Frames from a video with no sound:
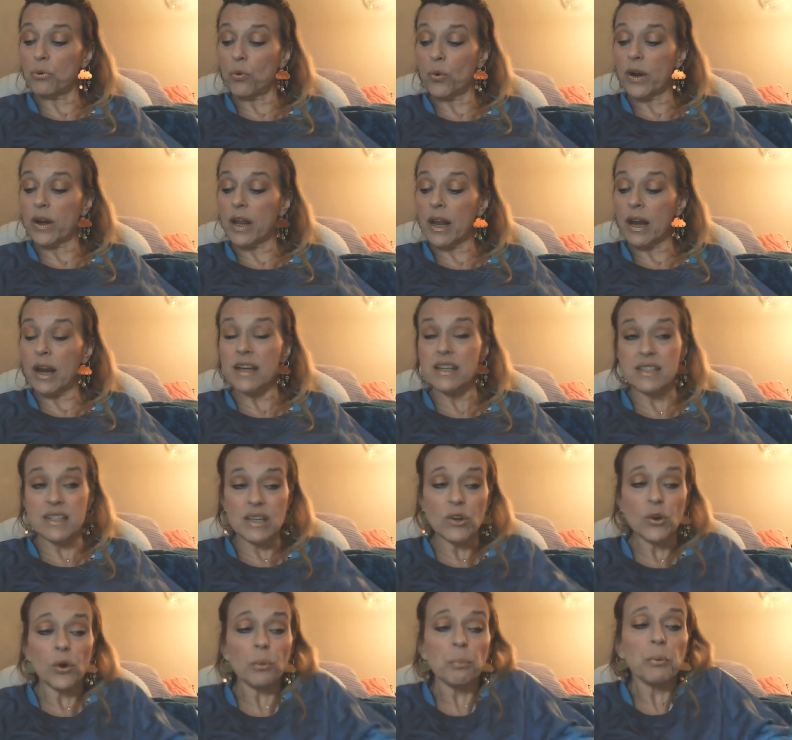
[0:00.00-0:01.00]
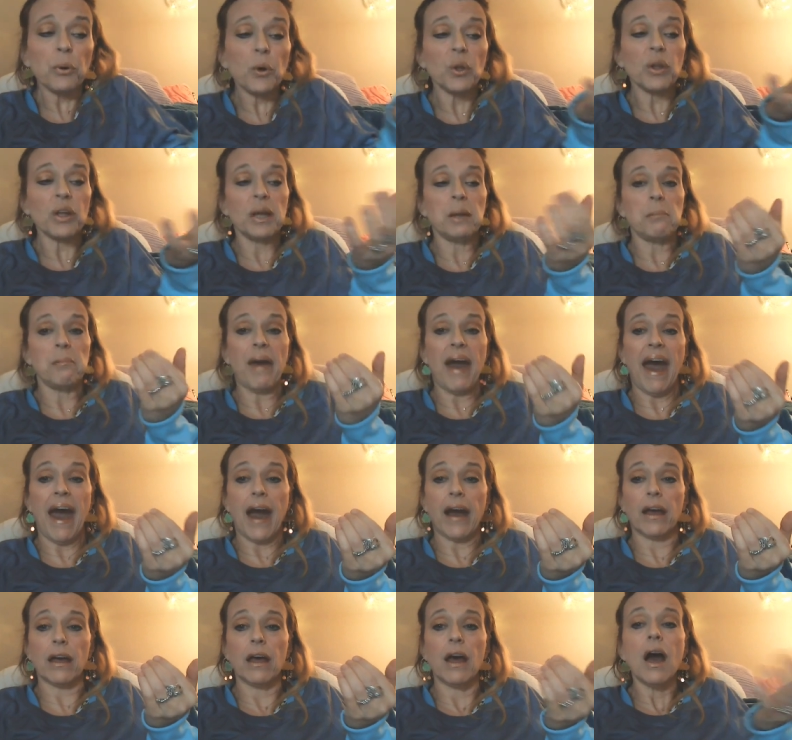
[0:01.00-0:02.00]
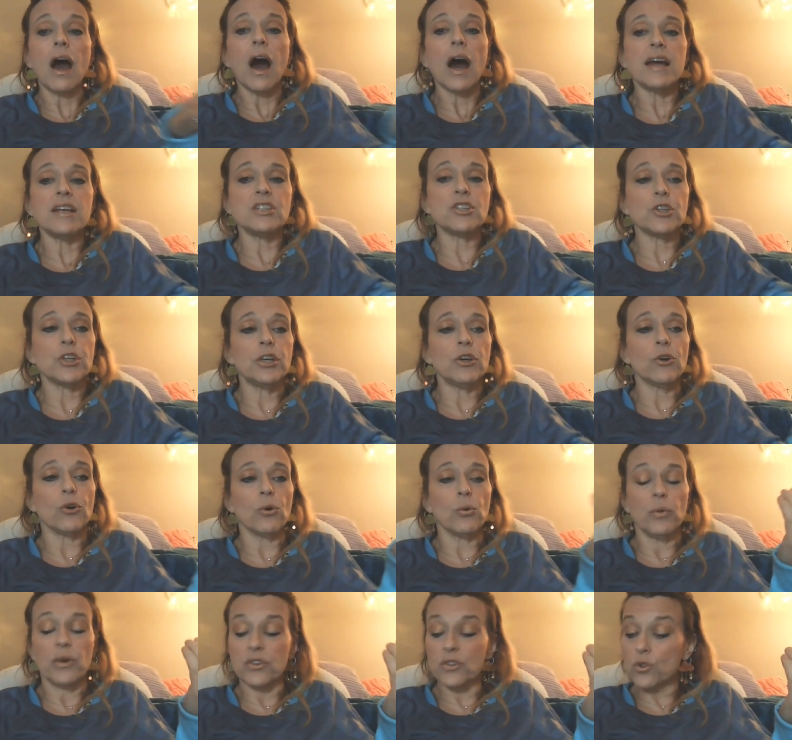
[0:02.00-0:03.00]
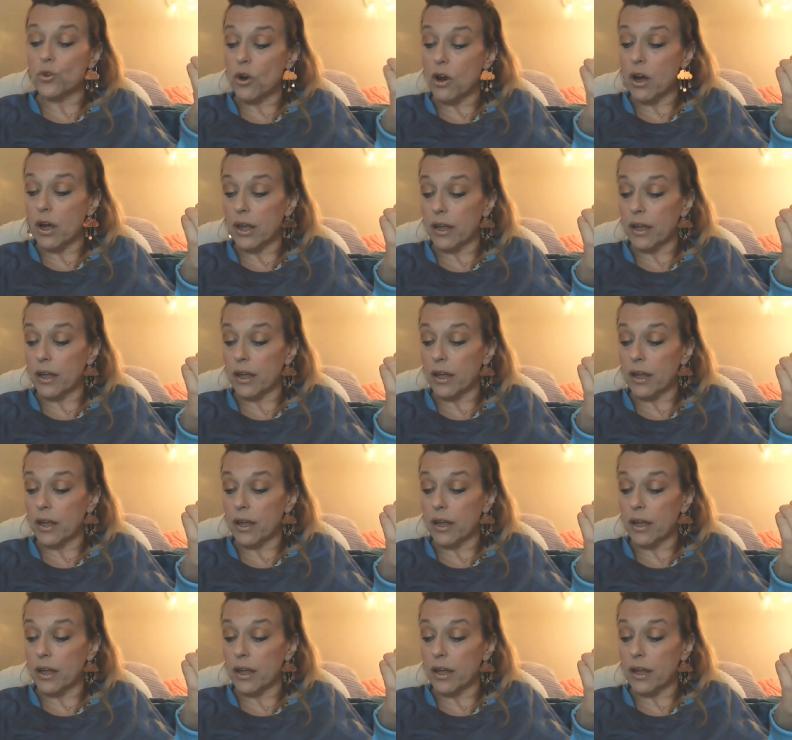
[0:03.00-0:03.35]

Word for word: And I see her pulling back, I see her withdrawing.